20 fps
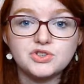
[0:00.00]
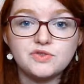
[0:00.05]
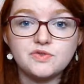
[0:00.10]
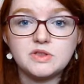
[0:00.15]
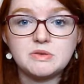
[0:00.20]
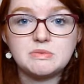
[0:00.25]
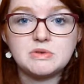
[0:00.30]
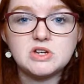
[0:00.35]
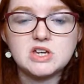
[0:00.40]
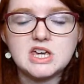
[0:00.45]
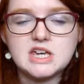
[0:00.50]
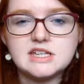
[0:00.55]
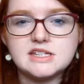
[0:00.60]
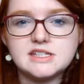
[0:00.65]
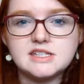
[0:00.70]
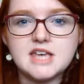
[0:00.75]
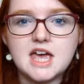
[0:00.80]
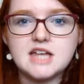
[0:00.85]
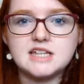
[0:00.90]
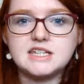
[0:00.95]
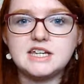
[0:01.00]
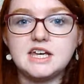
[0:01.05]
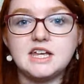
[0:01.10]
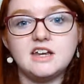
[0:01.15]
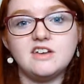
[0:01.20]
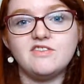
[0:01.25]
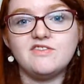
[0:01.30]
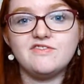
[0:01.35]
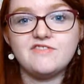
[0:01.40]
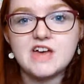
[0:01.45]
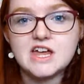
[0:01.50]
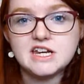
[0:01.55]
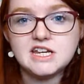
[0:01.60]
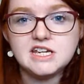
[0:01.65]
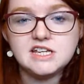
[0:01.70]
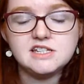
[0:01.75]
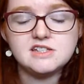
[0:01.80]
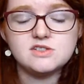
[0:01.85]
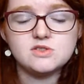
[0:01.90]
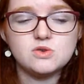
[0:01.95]
of the book is set in Venice,
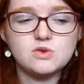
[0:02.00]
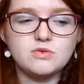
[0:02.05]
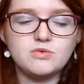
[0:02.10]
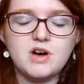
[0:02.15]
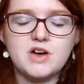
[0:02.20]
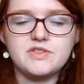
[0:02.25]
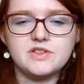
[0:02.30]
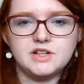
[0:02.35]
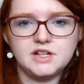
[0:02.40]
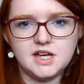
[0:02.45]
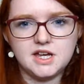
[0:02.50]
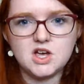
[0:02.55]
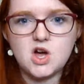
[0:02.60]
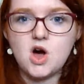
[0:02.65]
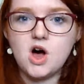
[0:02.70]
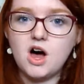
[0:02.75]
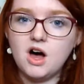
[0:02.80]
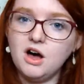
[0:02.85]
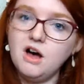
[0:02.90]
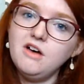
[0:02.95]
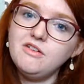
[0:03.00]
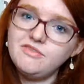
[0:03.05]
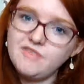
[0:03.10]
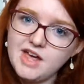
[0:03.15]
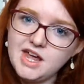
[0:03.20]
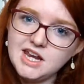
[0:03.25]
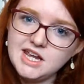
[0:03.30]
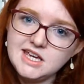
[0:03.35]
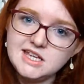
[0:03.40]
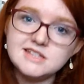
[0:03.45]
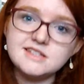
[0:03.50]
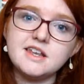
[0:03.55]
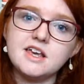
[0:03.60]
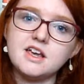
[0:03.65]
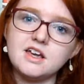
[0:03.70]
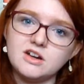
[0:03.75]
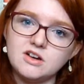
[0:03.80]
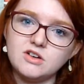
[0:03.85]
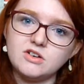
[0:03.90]
or rather, like, a Venice, like,